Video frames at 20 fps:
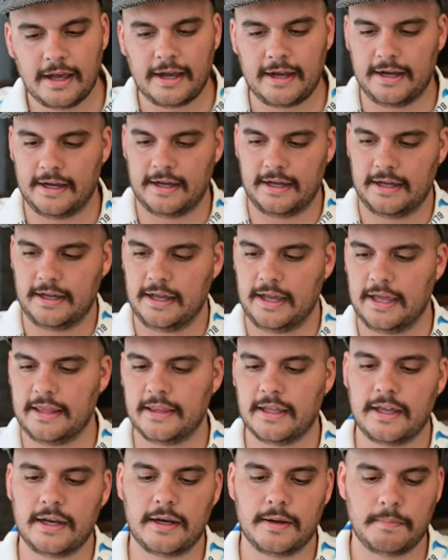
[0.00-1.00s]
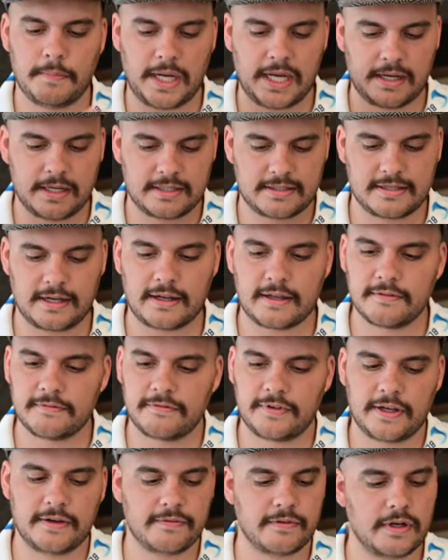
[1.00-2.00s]
Uh, and then my second
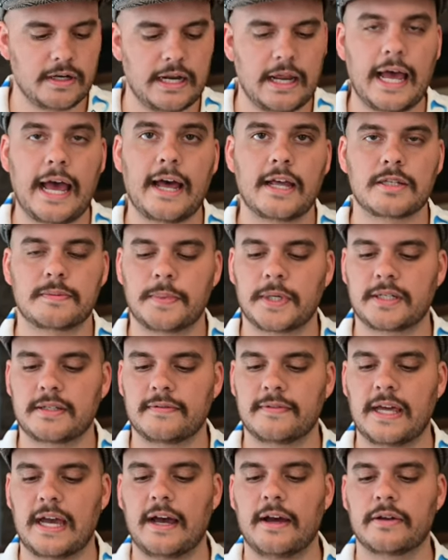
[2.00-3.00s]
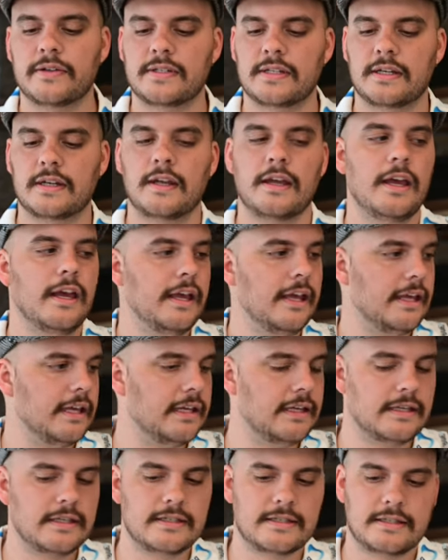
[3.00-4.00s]
favorite aspect of the housing
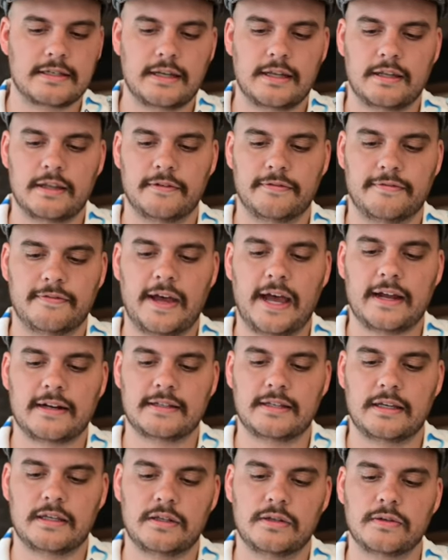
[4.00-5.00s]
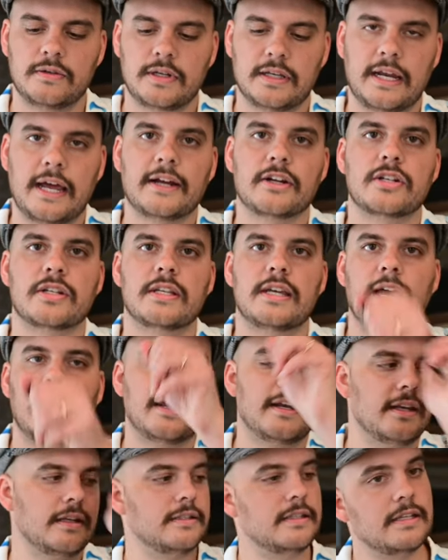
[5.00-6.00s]
is the fact that you can actually
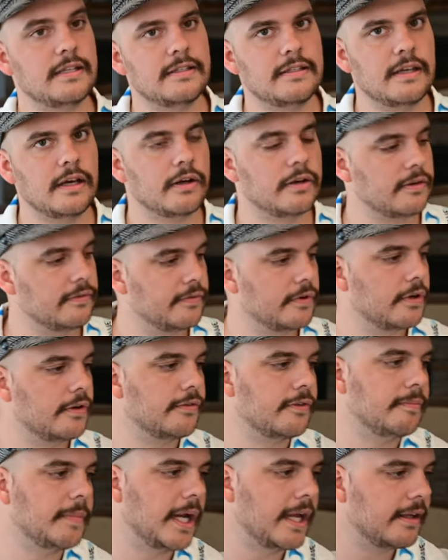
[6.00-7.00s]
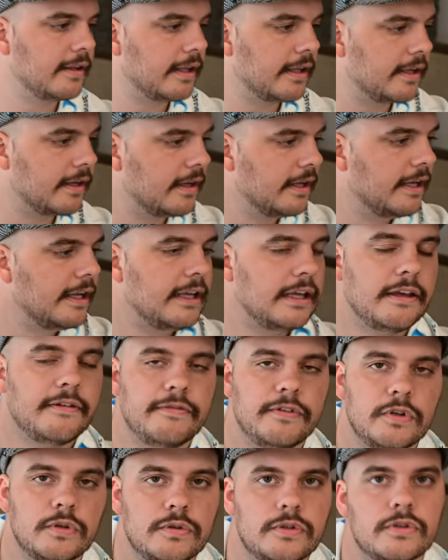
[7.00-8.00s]
add a TTL converter from Ike
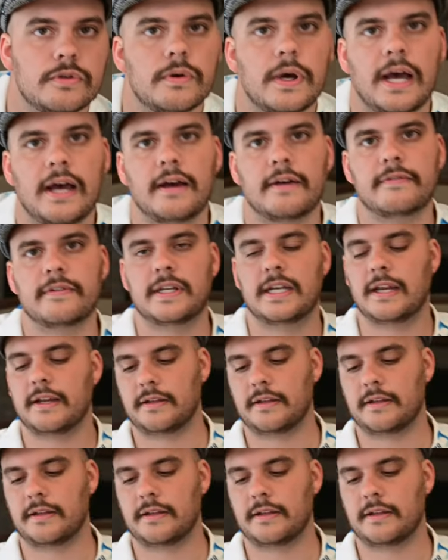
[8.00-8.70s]
if you do have an